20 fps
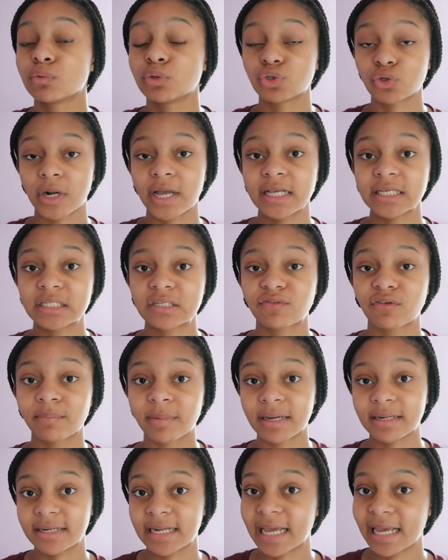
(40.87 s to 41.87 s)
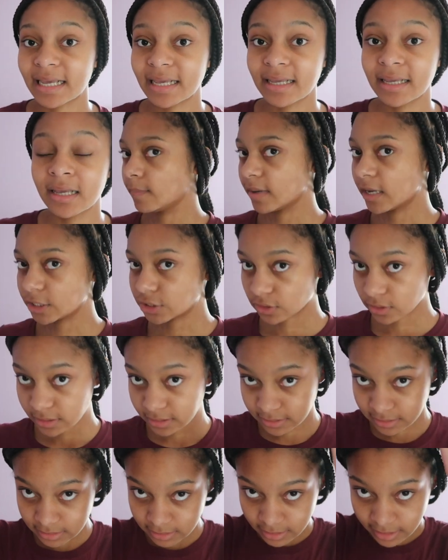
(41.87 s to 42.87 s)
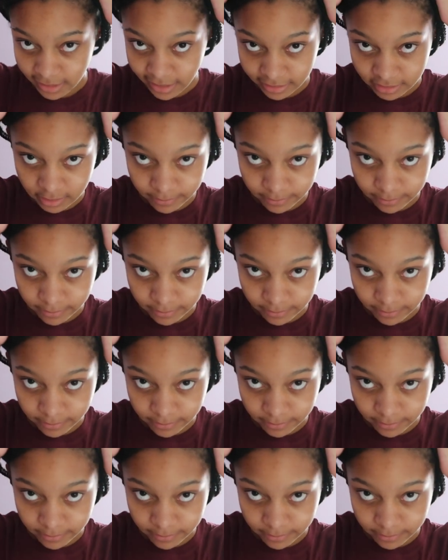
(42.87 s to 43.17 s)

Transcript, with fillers: dressed for my day um, as y'all can see i got